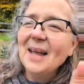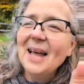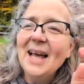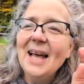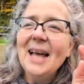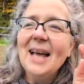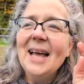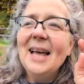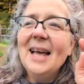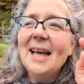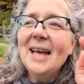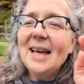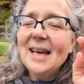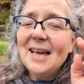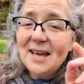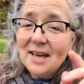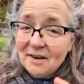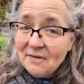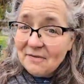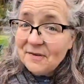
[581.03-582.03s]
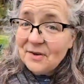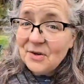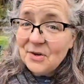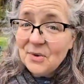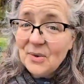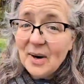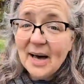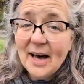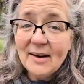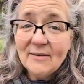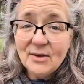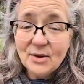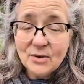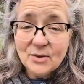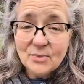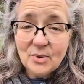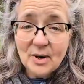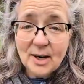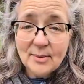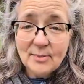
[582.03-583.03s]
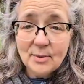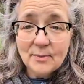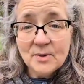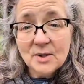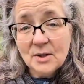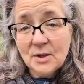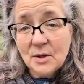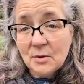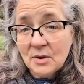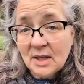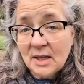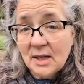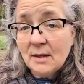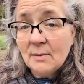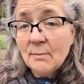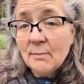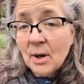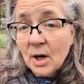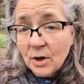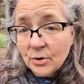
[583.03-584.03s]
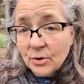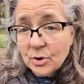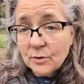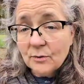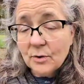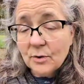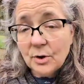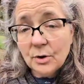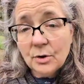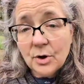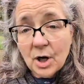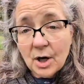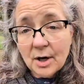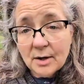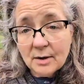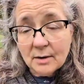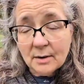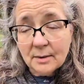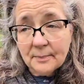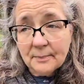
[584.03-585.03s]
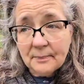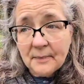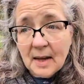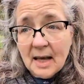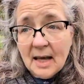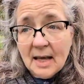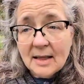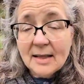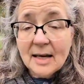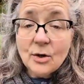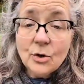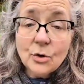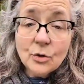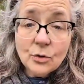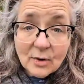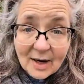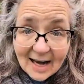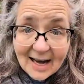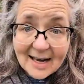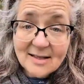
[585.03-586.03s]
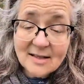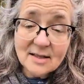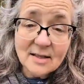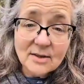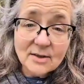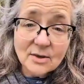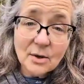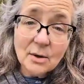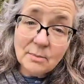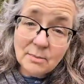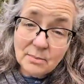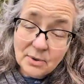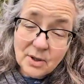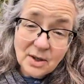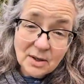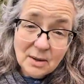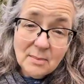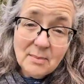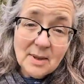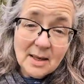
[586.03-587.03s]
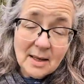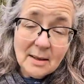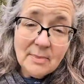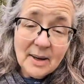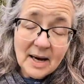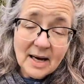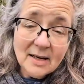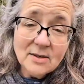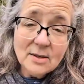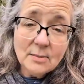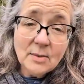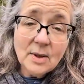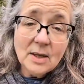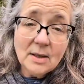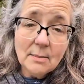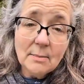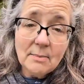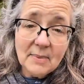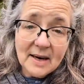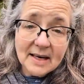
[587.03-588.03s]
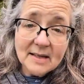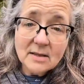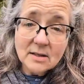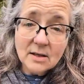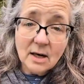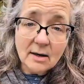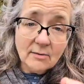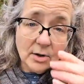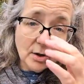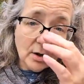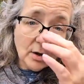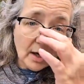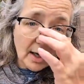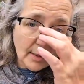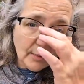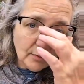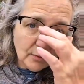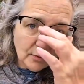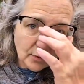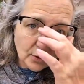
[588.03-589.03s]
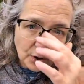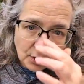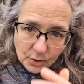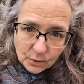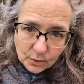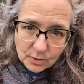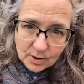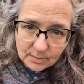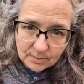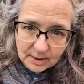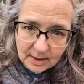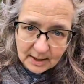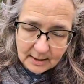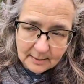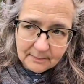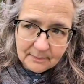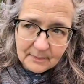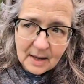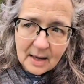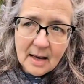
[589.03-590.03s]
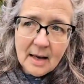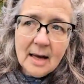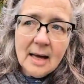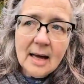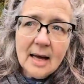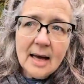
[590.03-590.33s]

um, if you have those problems and you need mulch for your garden, then grasses are going to be possibly the best cover crop for you to plant.